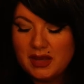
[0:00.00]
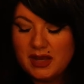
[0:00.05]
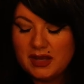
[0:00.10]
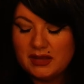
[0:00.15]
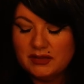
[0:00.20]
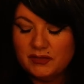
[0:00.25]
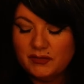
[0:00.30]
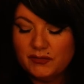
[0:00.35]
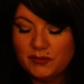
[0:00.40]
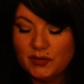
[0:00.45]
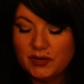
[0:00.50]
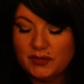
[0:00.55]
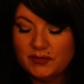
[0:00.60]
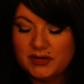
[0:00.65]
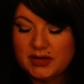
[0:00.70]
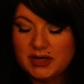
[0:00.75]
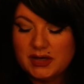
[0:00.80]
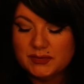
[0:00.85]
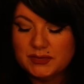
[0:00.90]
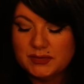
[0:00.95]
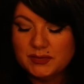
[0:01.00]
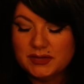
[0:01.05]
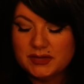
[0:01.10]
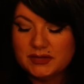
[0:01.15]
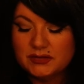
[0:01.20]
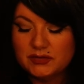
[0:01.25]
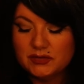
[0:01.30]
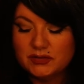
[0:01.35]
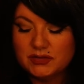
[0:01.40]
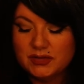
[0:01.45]
And the Four of Cups,
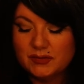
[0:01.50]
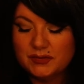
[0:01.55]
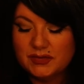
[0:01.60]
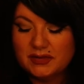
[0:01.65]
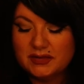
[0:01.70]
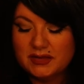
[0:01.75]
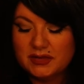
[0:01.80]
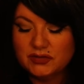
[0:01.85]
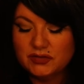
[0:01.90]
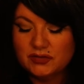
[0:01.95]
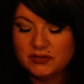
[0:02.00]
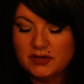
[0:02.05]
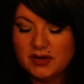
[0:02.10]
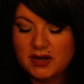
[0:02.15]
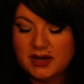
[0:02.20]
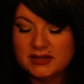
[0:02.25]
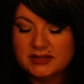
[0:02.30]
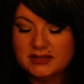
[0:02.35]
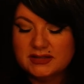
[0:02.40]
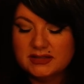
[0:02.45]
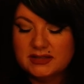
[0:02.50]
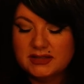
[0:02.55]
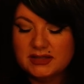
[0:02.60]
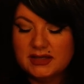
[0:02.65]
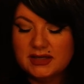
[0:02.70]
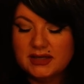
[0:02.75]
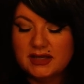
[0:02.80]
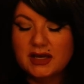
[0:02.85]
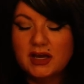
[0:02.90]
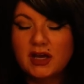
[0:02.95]
because there's something that you're not
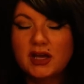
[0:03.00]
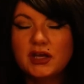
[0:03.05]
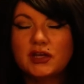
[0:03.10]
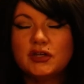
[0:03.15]
seeing.